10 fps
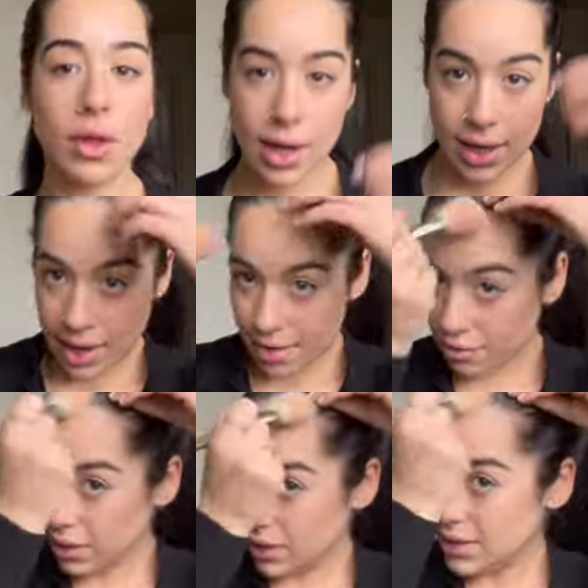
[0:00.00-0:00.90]
and I
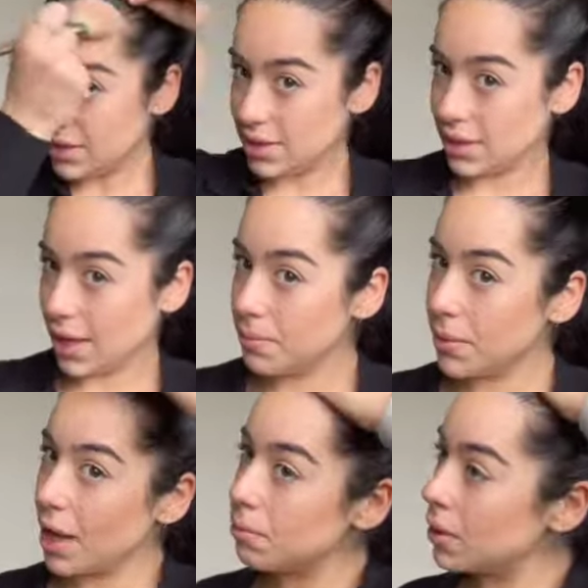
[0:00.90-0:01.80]
haven't really slept
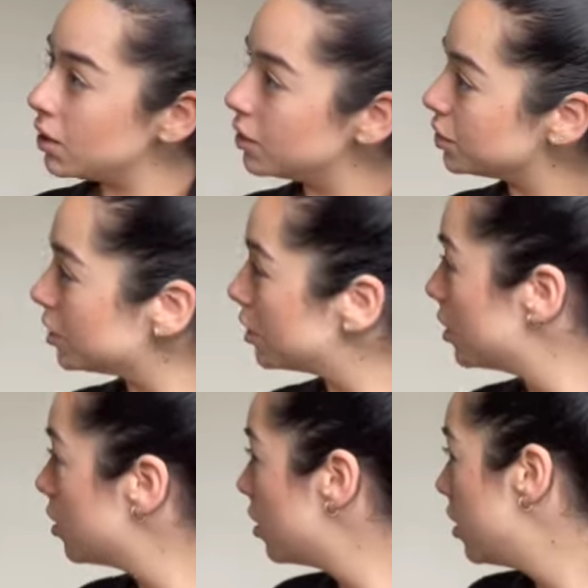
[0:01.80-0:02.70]
that much.
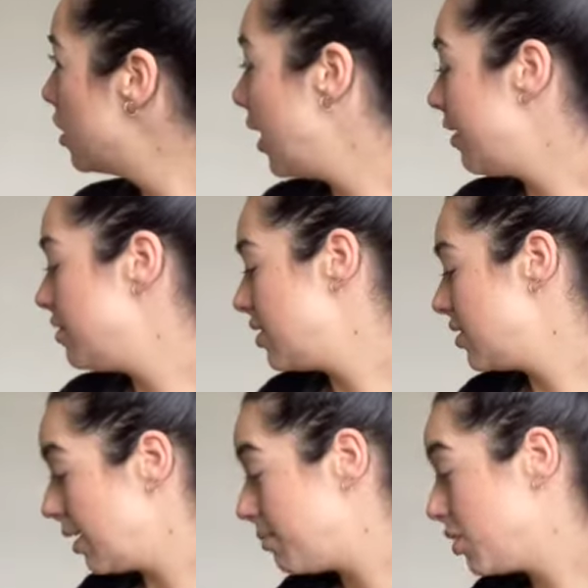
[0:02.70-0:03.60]
I haven't
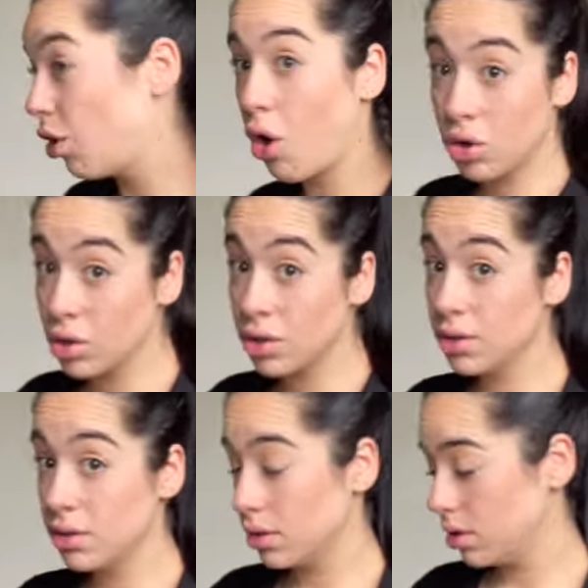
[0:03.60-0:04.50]
slept long.